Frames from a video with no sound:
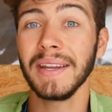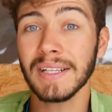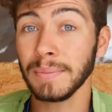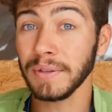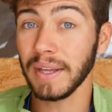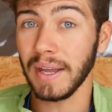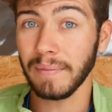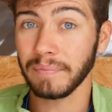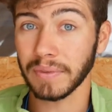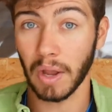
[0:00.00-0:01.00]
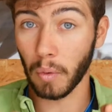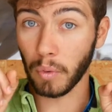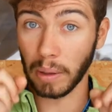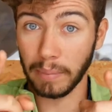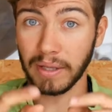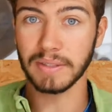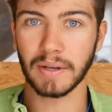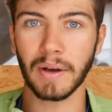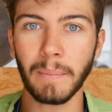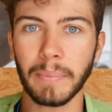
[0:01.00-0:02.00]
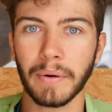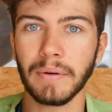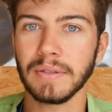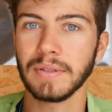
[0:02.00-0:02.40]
Next Monday will be in the camper,